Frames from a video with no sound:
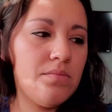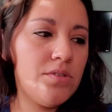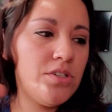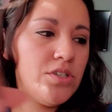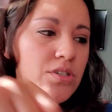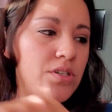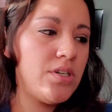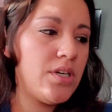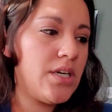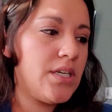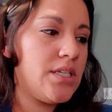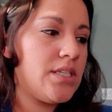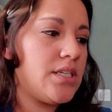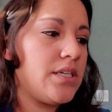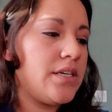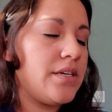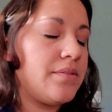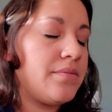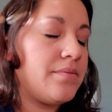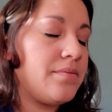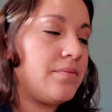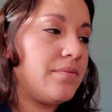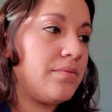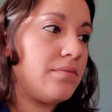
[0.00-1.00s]
me show you guys again.
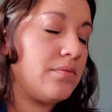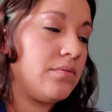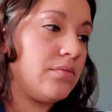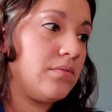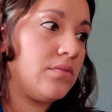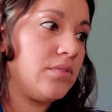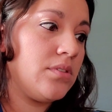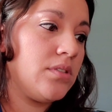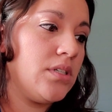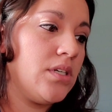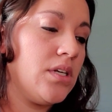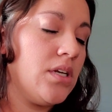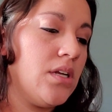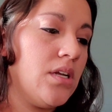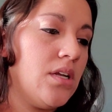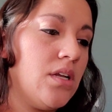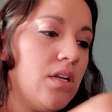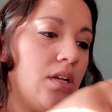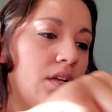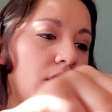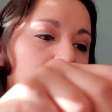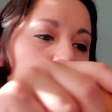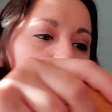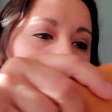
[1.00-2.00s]

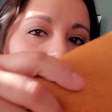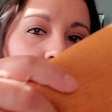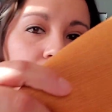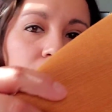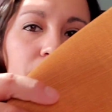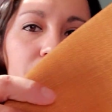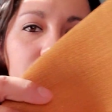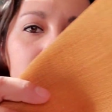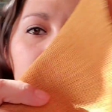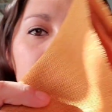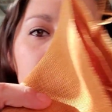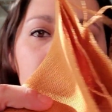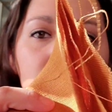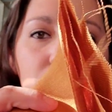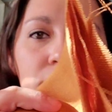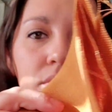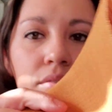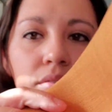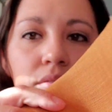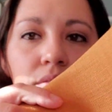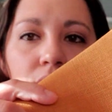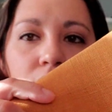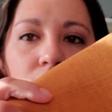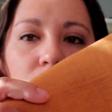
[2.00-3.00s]
This one,
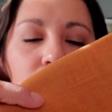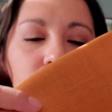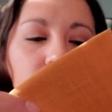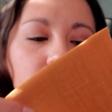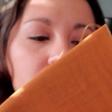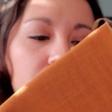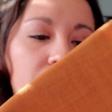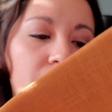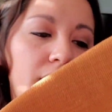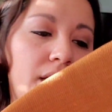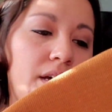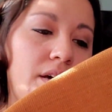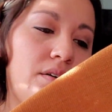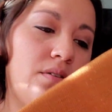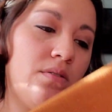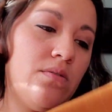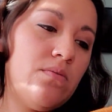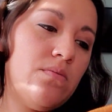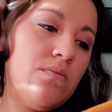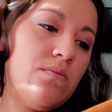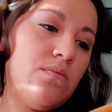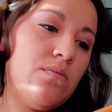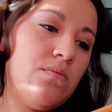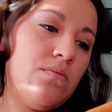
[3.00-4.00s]
28
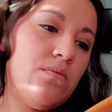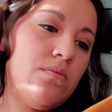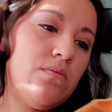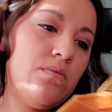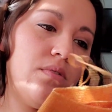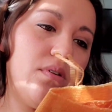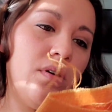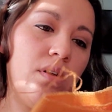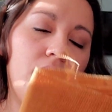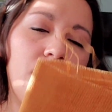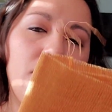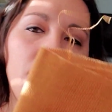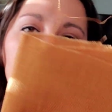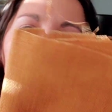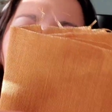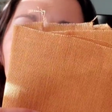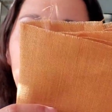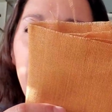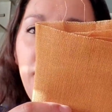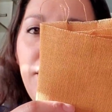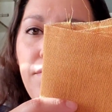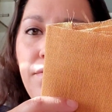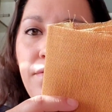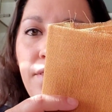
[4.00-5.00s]
count autumn
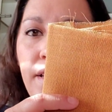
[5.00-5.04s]
leaf